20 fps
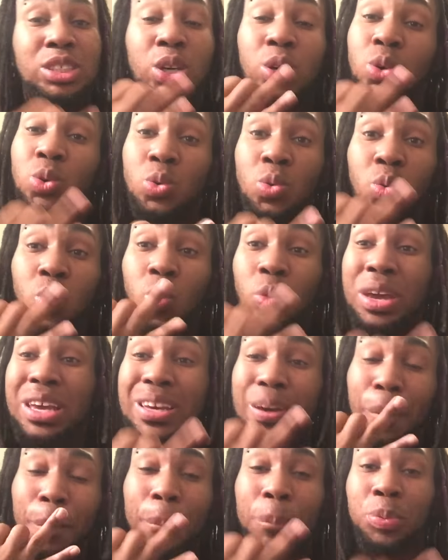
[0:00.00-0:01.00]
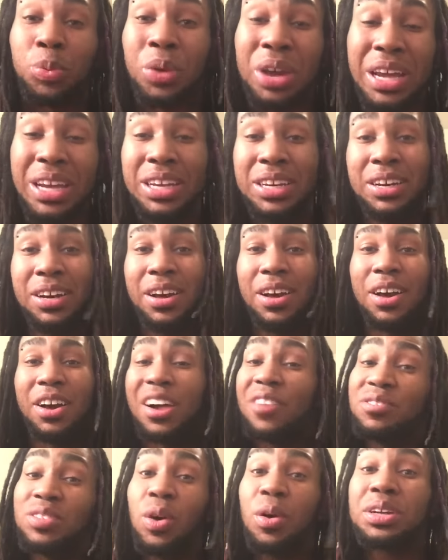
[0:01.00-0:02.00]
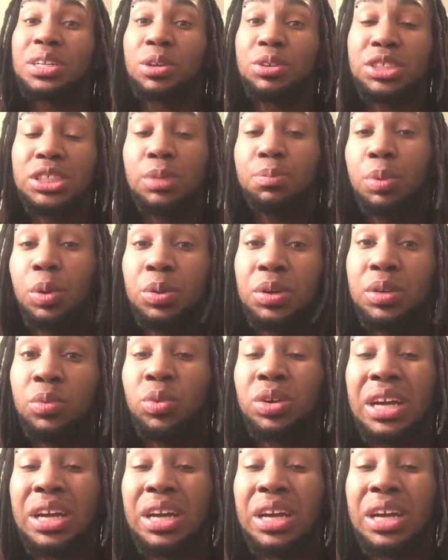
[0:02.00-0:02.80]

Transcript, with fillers: two-week break of Naruto Shippuden.